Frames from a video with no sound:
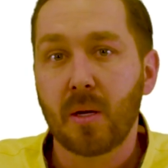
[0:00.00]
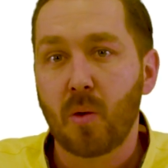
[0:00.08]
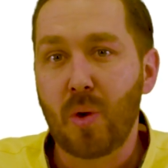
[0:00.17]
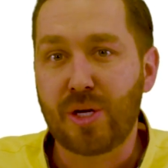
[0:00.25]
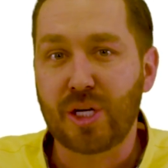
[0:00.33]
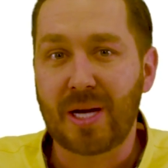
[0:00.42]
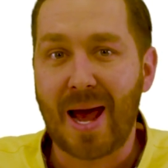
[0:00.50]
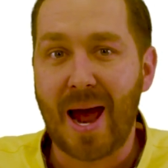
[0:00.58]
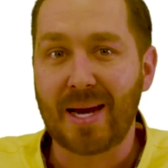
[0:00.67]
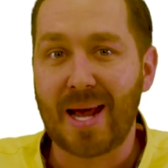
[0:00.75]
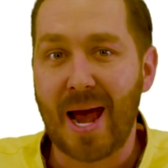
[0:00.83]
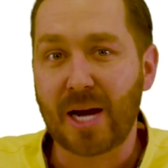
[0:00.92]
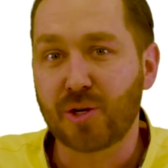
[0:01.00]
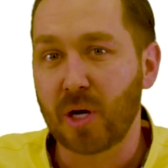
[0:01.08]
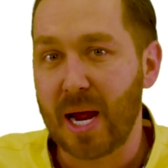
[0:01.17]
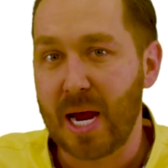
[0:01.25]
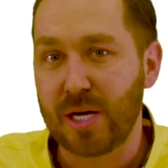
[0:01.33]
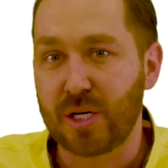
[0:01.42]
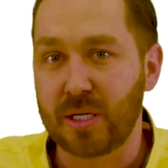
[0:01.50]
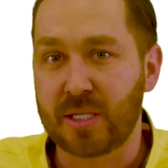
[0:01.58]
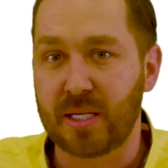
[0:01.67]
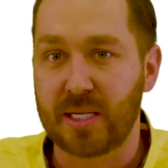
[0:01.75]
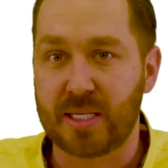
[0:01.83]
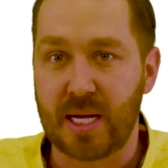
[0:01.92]
We should add extra agents
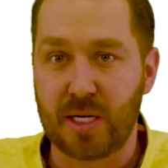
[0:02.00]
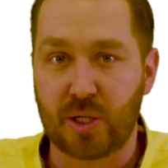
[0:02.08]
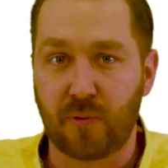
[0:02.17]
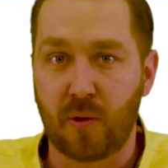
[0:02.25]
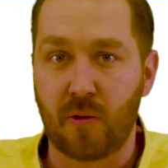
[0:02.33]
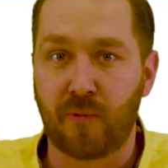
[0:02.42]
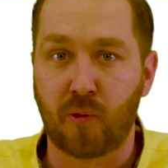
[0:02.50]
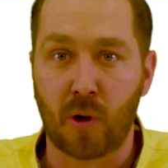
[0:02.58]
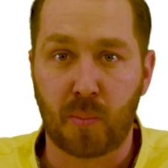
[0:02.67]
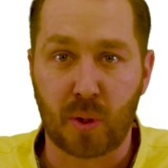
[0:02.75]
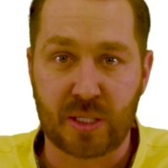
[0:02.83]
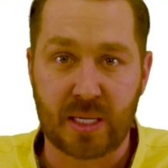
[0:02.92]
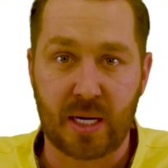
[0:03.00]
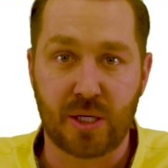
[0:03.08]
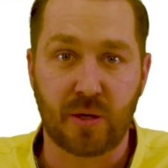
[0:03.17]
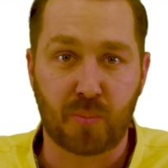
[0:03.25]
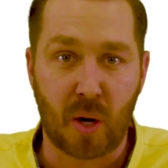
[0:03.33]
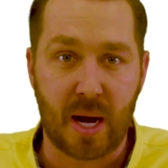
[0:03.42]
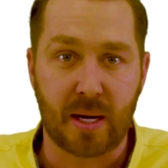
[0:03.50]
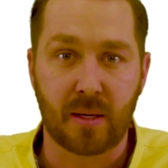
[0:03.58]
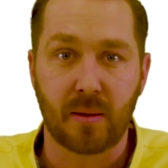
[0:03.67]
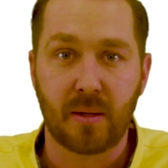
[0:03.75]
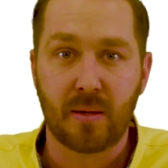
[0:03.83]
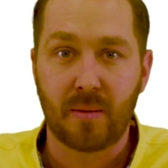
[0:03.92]
to this interval for a percentage of break,
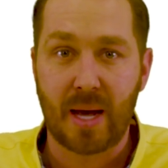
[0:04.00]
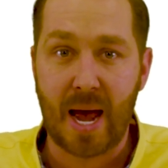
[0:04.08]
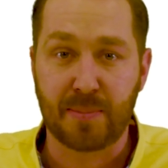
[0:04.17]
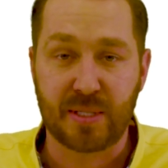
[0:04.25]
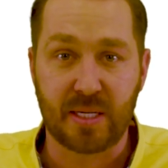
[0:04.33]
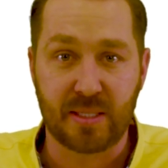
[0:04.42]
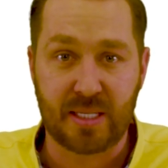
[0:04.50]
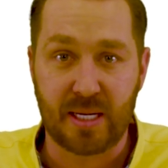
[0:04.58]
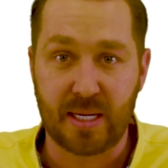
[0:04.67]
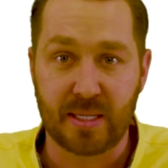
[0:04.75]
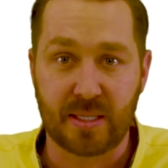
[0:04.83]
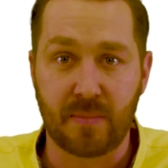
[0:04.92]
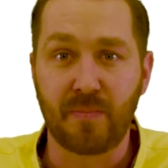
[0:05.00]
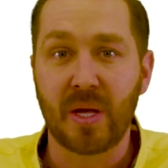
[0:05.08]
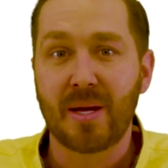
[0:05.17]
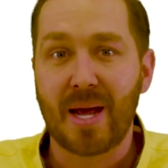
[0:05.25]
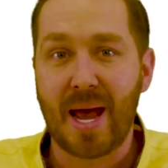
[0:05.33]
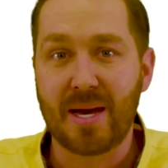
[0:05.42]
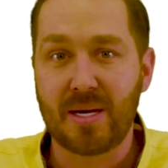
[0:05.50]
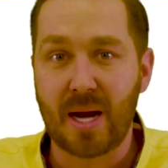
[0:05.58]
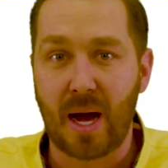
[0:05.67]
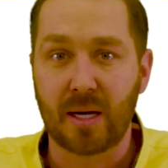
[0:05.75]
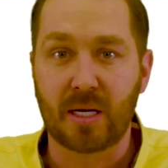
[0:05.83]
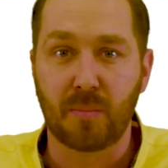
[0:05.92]
absenteeism, and
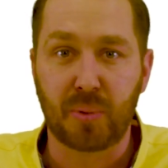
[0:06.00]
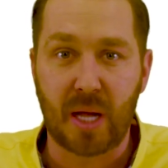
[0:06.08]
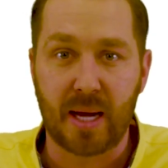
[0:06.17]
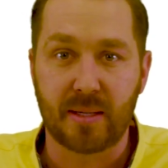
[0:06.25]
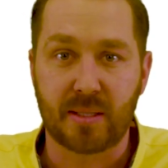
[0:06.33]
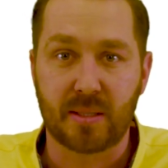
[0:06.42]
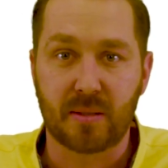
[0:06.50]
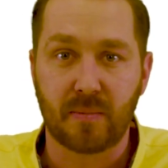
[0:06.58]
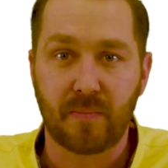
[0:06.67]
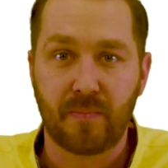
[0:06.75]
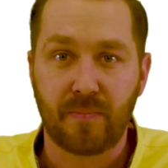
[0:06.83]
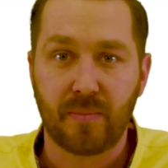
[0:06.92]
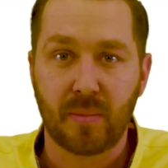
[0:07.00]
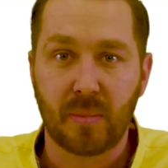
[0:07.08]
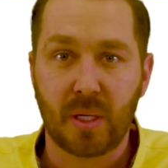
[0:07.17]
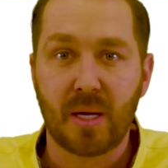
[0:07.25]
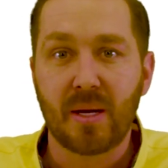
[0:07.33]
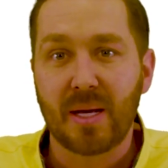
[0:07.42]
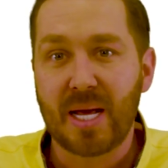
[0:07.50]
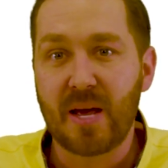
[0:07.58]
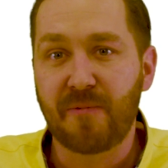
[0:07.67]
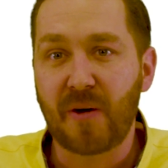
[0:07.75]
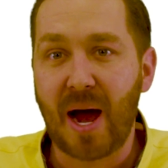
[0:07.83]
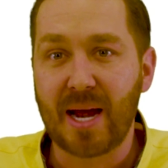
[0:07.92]
non-compliance.
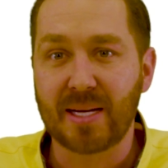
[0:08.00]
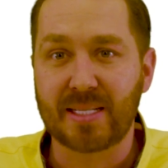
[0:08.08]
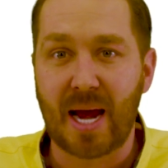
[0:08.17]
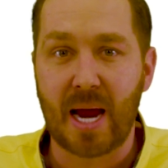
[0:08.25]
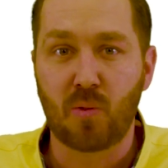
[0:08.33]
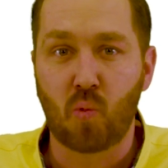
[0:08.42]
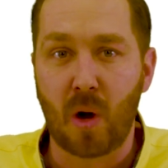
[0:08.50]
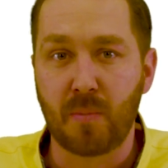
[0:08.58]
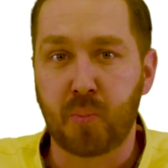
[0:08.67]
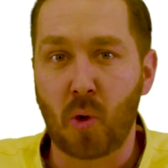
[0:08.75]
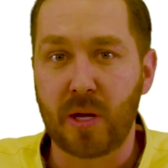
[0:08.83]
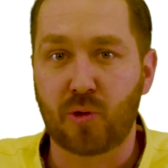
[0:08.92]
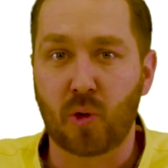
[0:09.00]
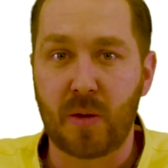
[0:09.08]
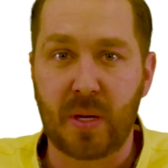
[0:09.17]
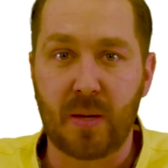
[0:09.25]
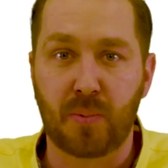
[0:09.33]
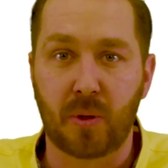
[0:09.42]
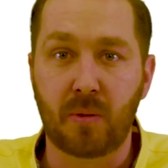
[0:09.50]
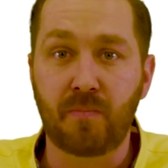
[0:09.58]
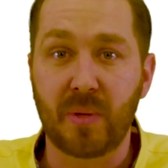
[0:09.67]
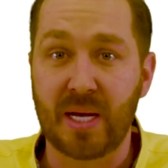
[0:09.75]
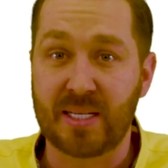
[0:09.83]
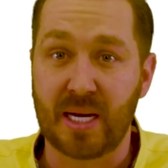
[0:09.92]
If I assign 1.3
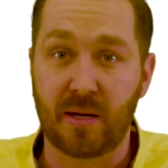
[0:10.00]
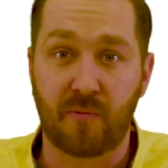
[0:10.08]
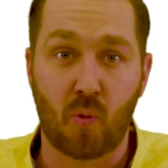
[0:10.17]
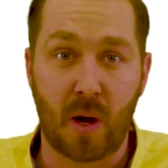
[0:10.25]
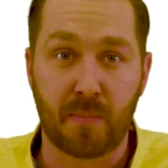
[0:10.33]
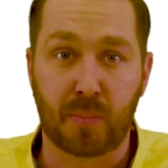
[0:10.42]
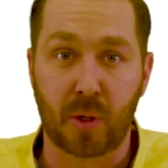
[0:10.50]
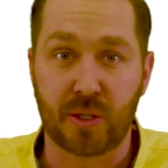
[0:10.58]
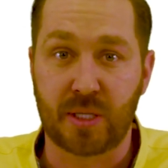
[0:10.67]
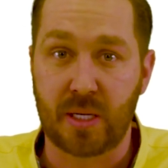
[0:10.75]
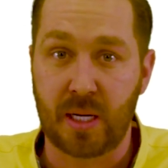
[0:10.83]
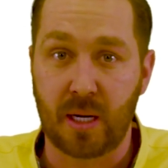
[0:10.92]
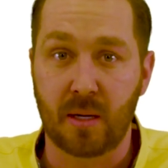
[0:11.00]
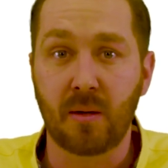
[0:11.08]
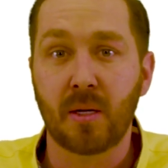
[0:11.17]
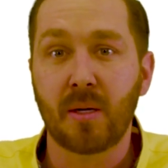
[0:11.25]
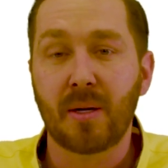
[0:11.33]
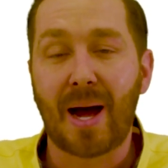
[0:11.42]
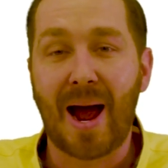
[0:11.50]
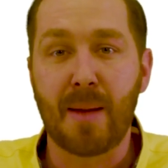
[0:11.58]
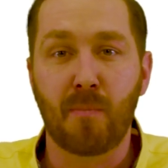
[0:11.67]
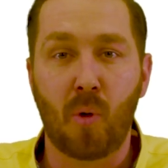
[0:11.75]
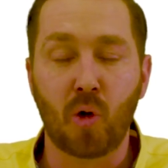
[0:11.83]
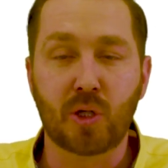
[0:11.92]
people instead of 1 person here, I
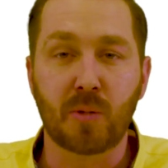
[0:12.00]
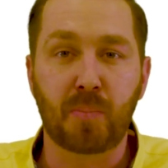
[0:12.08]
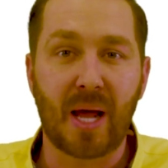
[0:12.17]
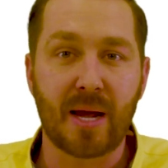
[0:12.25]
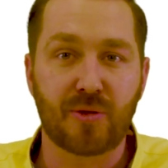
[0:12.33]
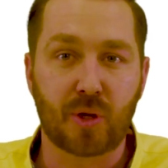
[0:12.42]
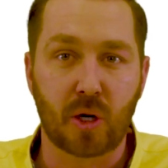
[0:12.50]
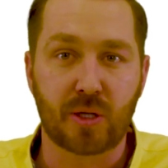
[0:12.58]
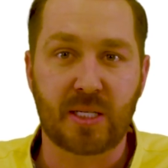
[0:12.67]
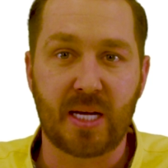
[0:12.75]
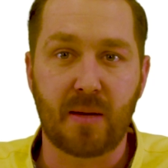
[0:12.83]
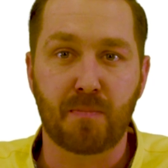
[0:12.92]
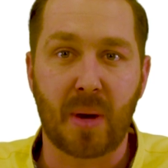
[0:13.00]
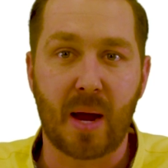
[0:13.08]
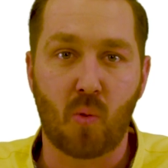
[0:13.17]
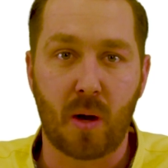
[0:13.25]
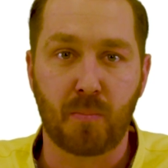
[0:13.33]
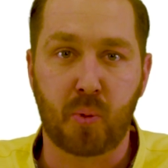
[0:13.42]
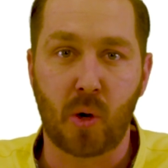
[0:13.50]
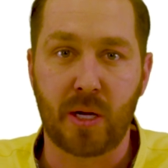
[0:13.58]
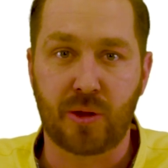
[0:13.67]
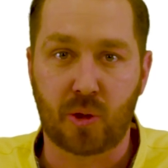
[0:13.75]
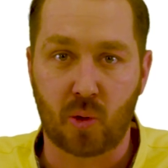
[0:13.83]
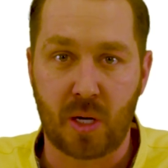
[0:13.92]
multiply 13 by
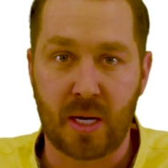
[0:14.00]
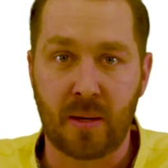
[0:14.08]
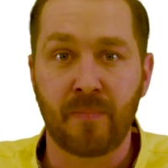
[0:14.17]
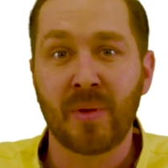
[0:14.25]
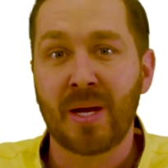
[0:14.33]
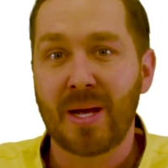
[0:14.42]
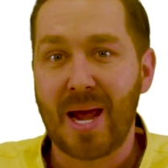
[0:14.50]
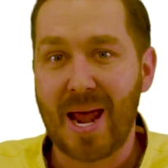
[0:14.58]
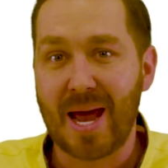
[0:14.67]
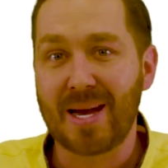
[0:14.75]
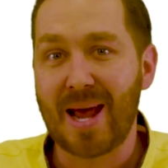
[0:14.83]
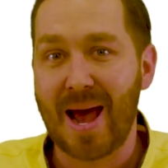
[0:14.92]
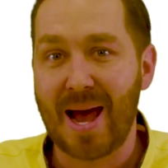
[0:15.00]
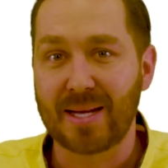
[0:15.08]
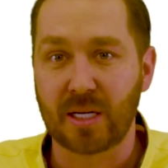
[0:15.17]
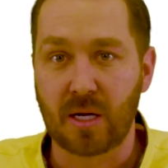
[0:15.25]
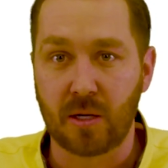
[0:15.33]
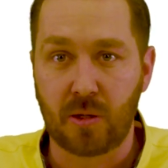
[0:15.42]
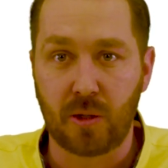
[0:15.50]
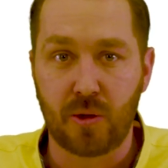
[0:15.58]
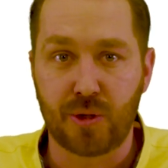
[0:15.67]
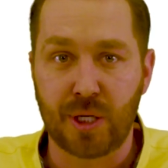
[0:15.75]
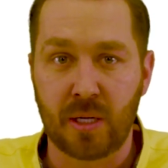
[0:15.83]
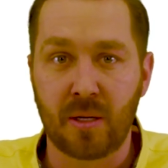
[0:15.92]
1.3, and as a
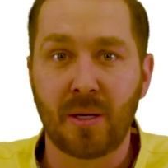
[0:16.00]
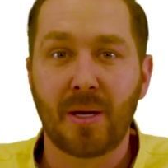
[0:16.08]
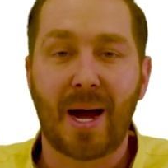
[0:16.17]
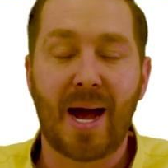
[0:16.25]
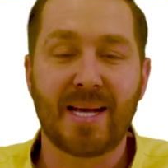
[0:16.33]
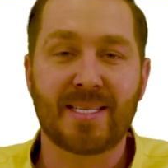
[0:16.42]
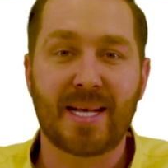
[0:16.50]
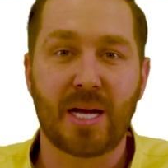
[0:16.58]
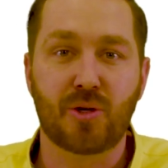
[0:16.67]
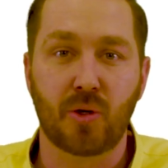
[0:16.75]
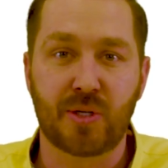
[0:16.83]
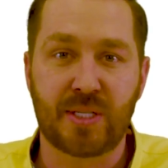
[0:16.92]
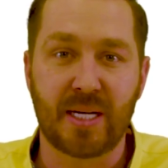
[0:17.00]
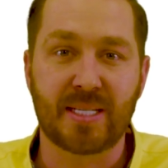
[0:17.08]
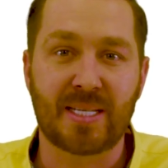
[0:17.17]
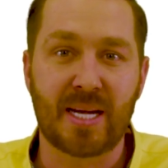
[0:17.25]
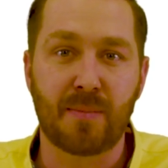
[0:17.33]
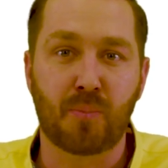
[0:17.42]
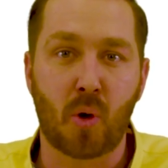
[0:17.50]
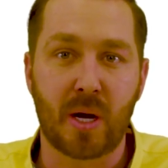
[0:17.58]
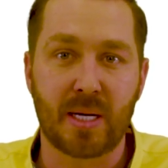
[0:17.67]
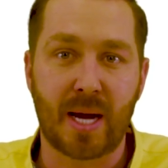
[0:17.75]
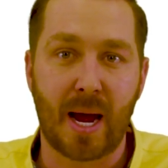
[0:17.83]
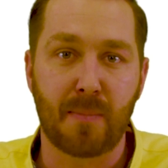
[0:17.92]
conclusion, I schedule
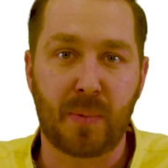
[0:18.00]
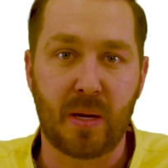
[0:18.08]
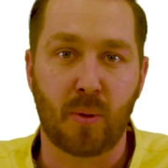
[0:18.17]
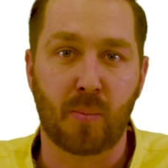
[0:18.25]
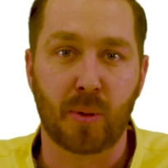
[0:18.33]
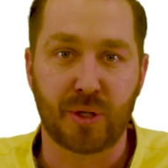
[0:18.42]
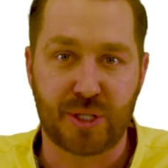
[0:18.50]
16.9 people per